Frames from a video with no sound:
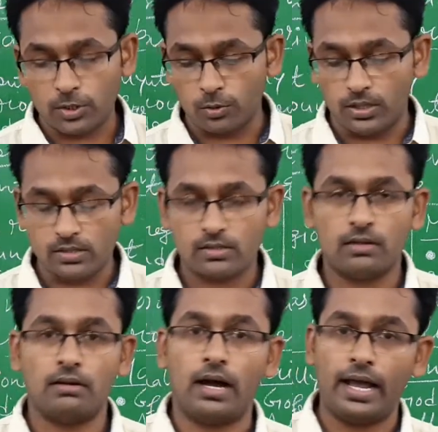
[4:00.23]
students,
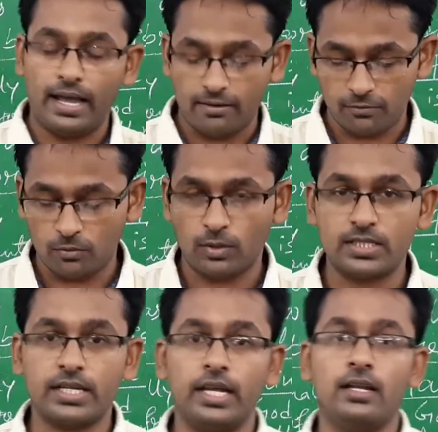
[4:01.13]
I have
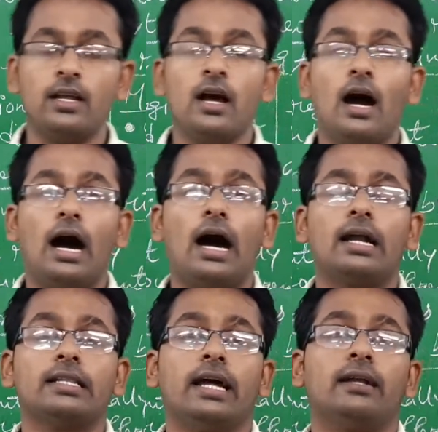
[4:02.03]
once again
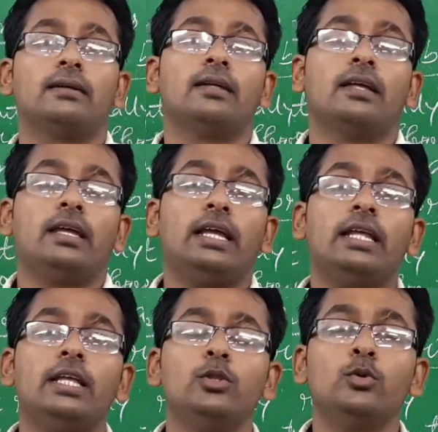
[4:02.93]
heard that in
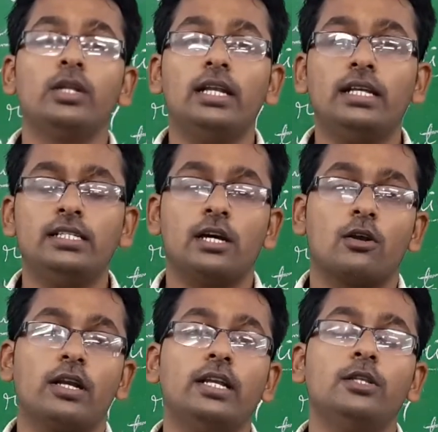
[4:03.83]
Hindu religion
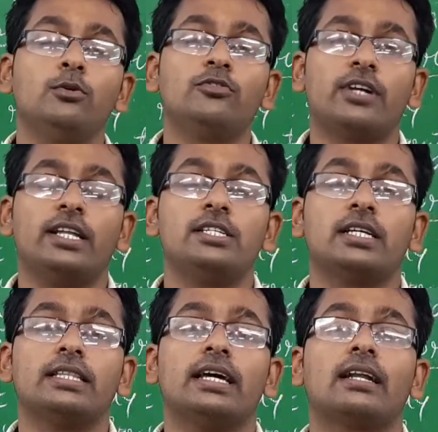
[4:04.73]
or Hindu
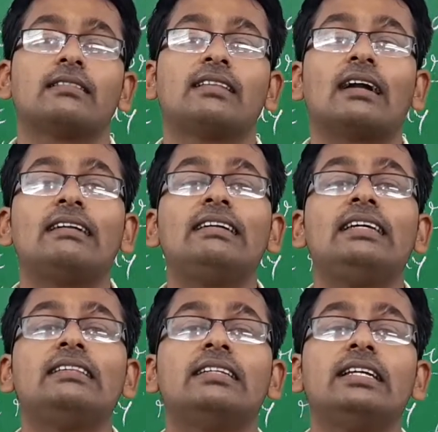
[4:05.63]
tradition there are
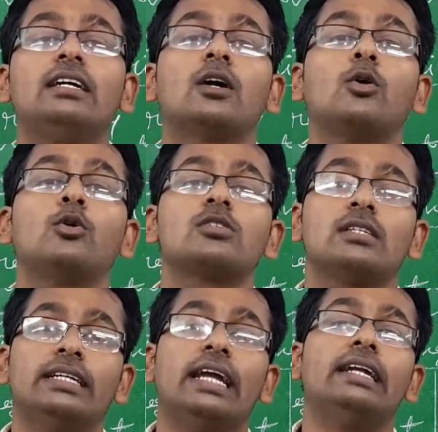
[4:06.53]
33 crores
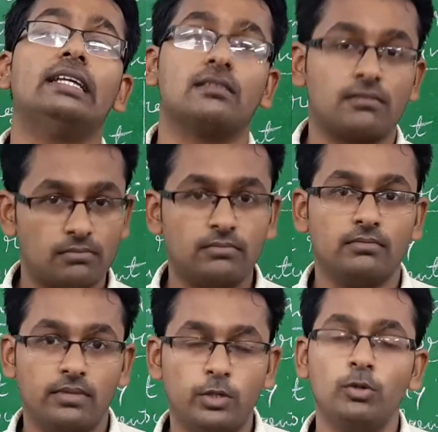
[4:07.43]
deities.
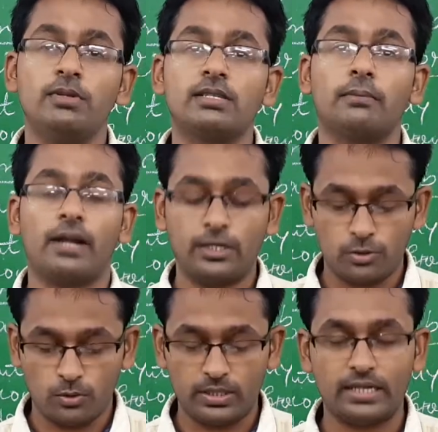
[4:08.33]
You will be surprised
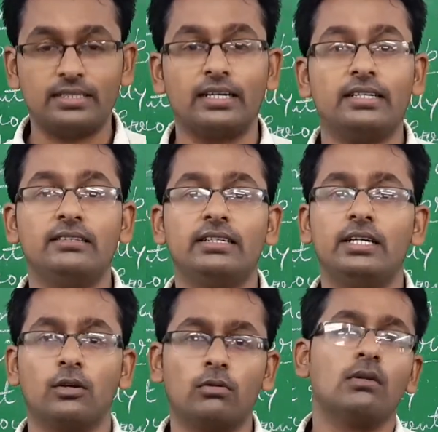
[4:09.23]
to know that 33
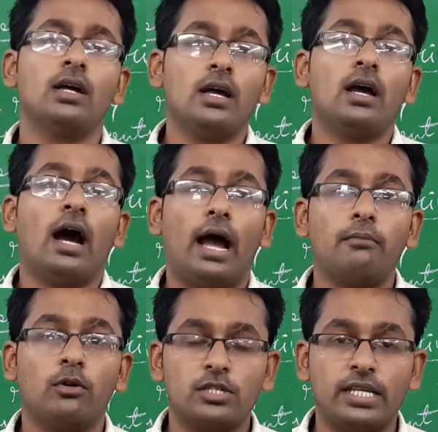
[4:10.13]
crore. I
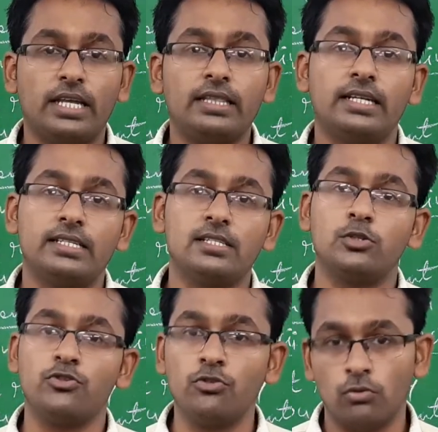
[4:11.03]
am not saying that this is
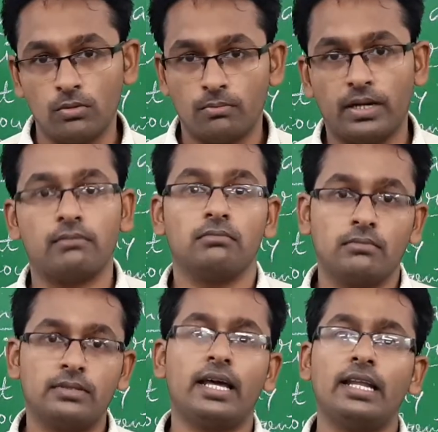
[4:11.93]
true, but
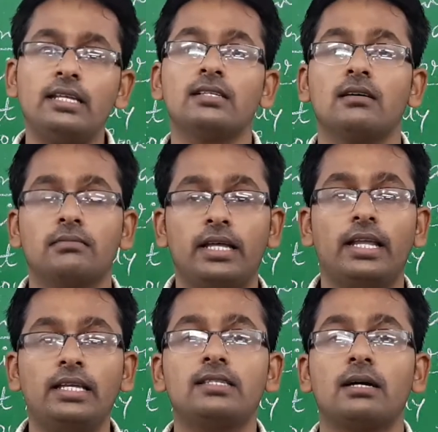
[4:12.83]
there
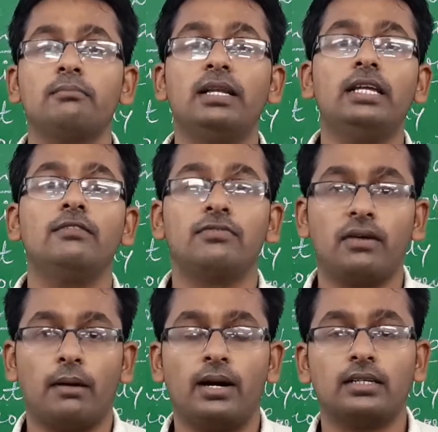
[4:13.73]
is some belief
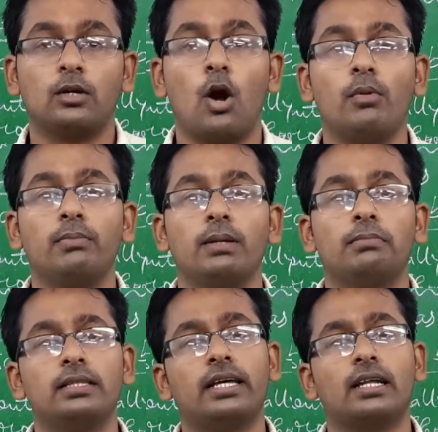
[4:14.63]
among the common
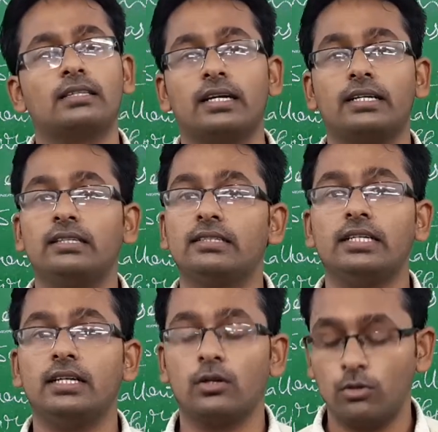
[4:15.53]
people. There are
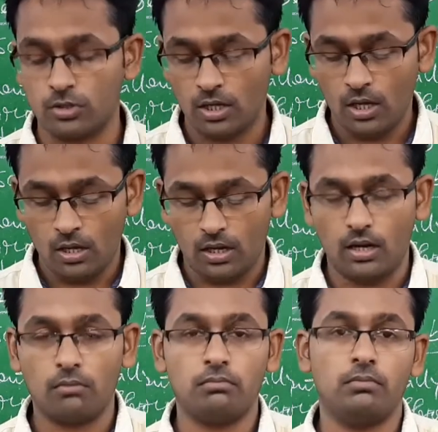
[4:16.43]
33 crores
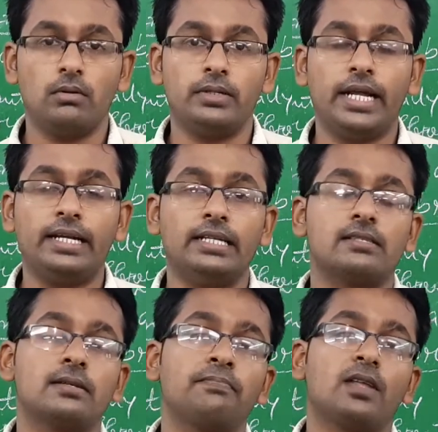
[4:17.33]
deities.